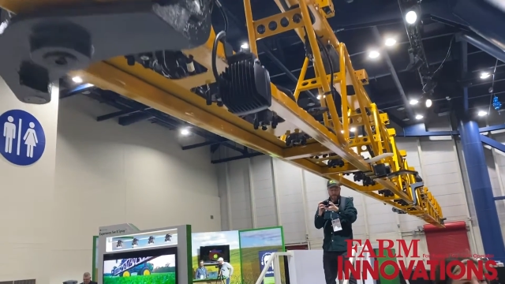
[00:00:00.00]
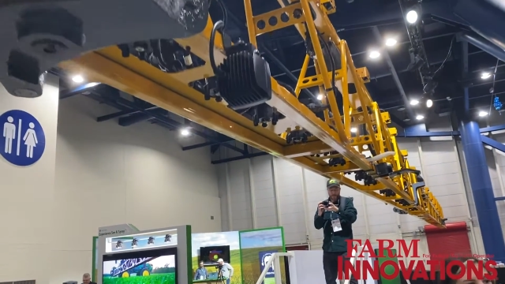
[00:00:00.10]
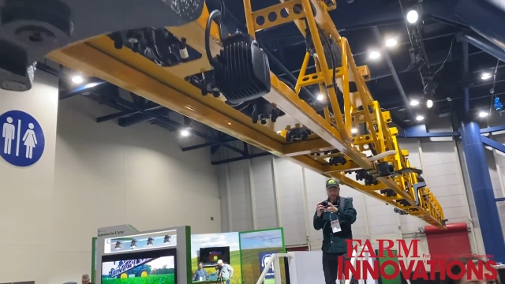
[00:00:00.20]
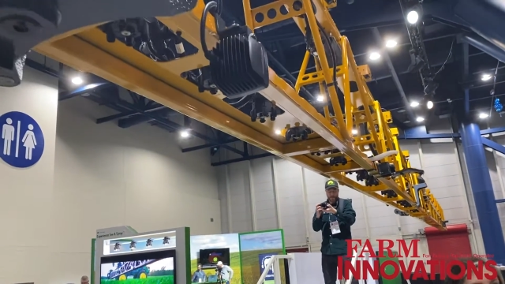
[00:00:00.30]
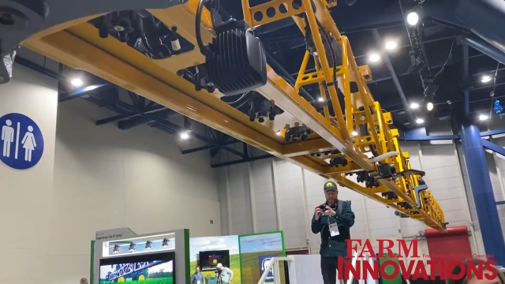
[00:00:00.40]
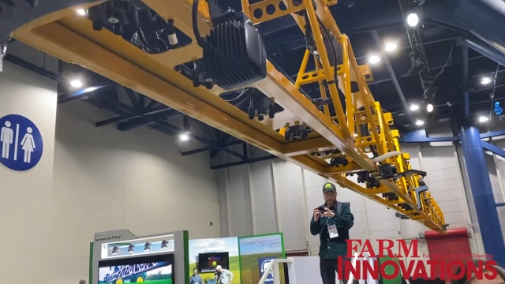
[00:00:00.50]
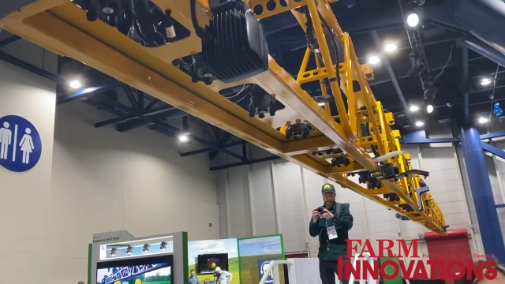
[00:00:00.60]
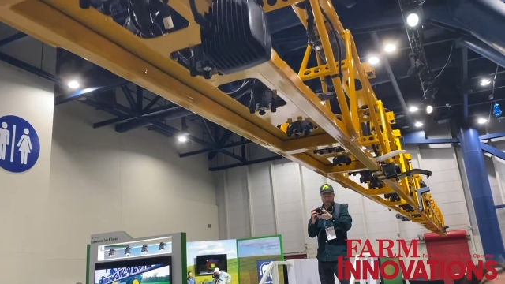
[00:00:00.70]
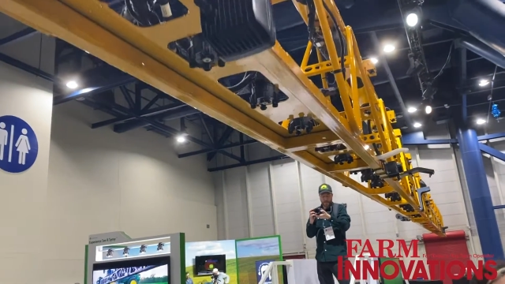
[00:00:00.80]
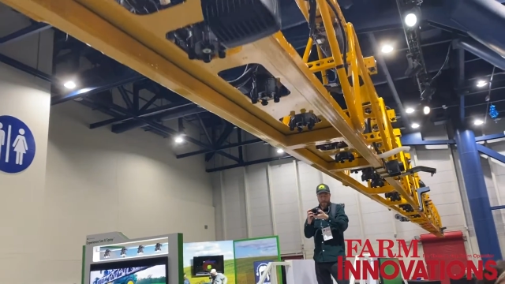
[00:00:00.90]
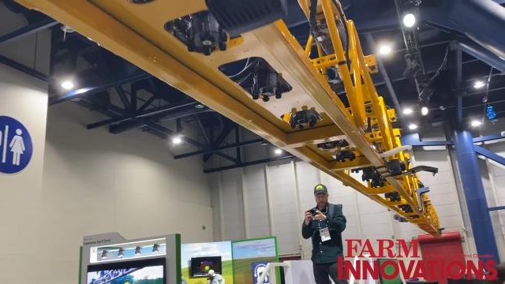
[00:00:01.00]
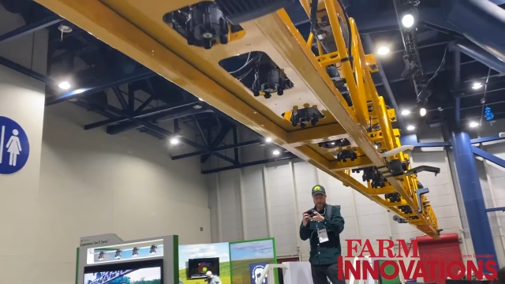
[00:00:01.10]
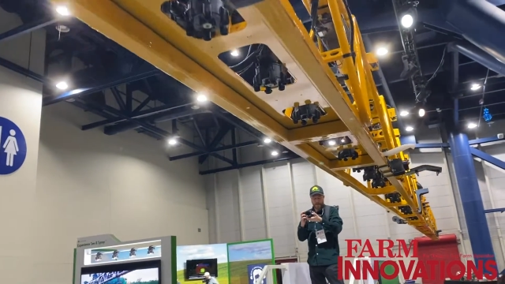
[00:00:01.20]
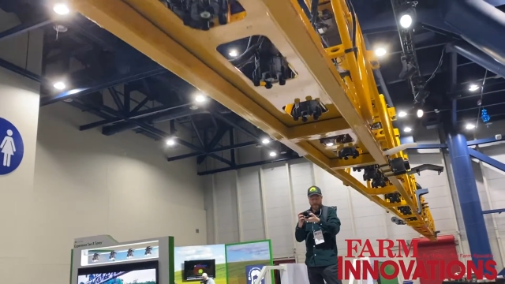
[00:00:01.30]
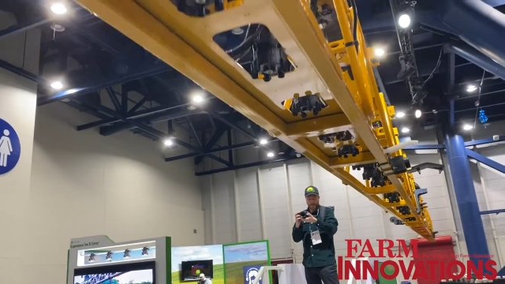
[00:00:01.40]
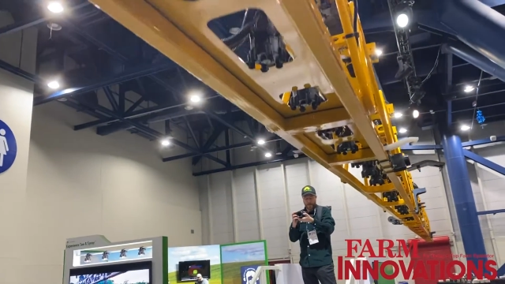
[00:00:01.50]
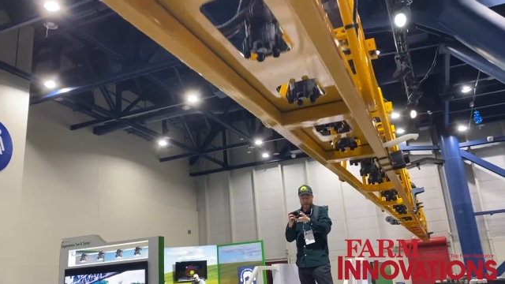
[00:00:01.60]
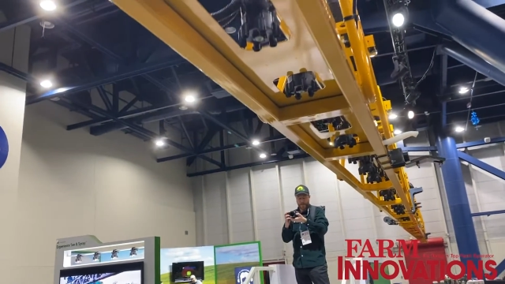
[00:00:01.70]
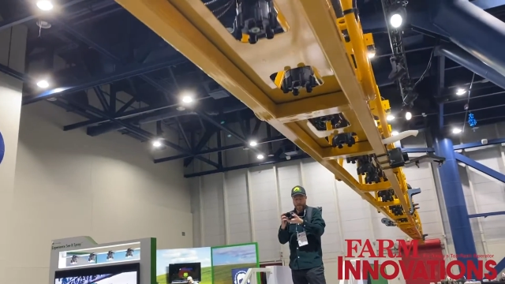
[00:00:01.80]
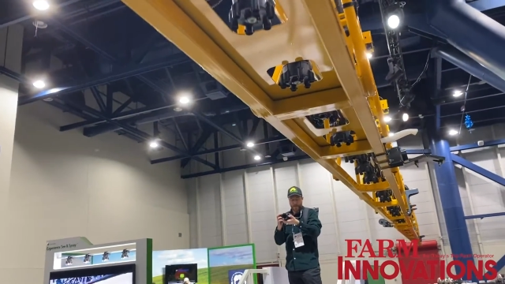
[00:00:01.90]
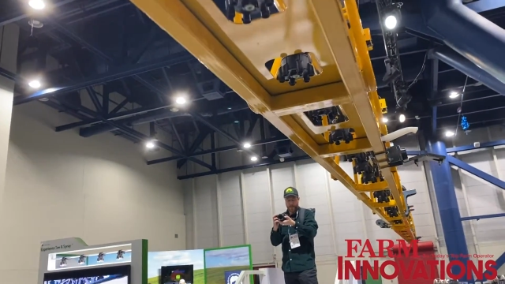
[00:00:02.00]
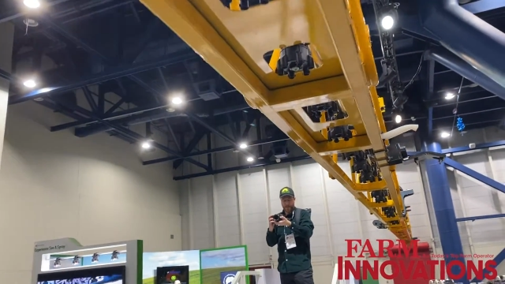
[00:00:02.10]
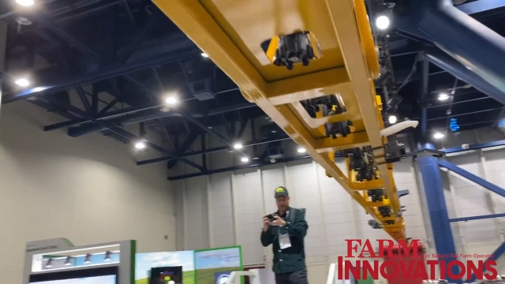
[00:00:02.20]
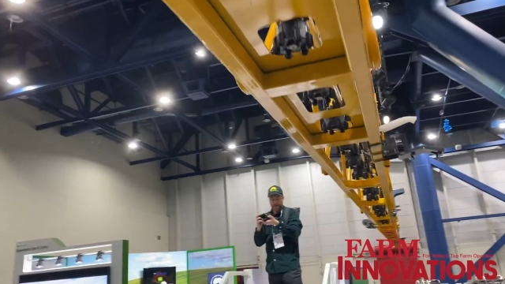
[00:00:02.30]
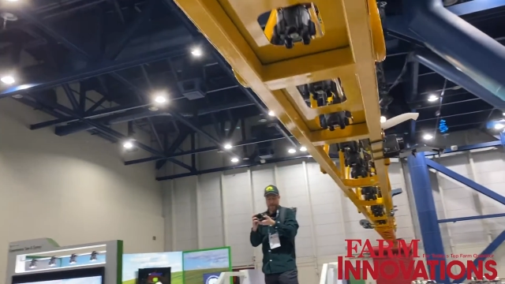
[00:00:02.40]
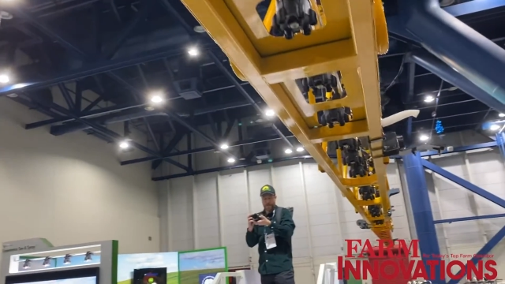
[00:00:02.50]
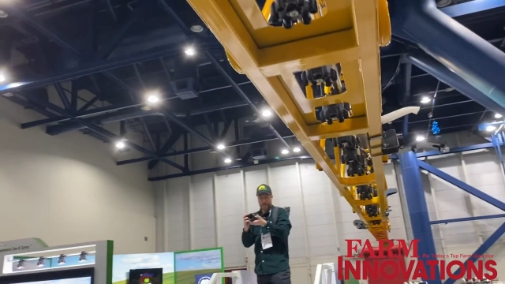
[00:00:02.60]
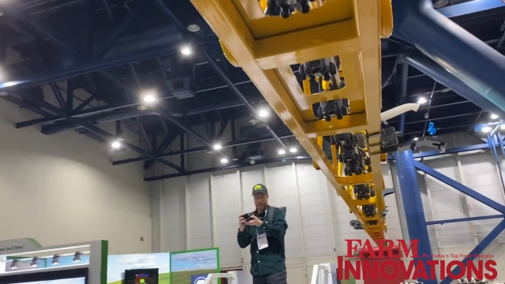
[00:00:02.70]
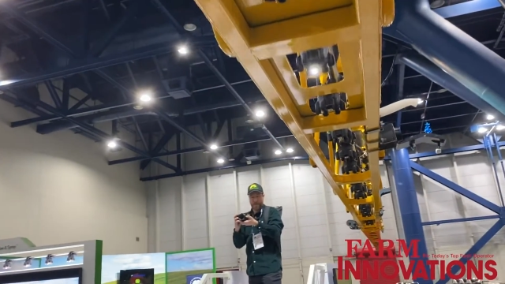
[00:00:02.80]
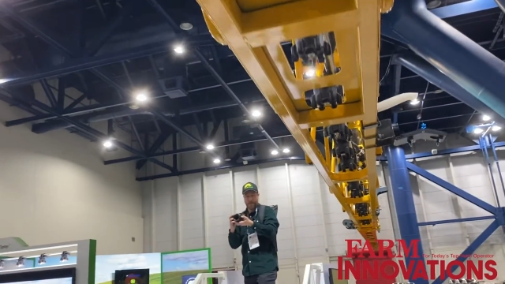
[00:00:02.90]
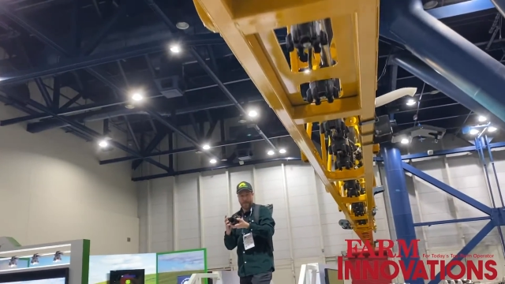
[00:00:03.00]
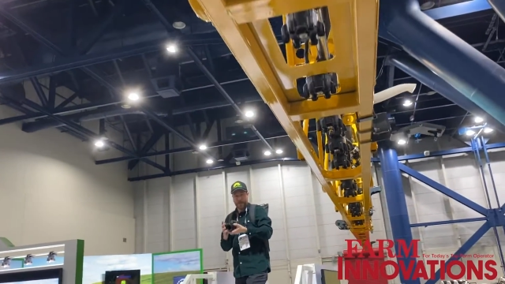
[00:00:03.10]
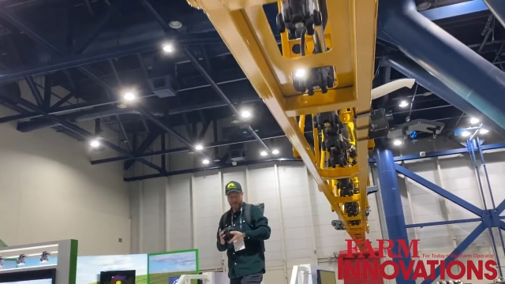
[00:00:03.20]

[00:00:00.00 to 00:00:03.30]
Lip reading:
No face is visible, so there are no lips to read.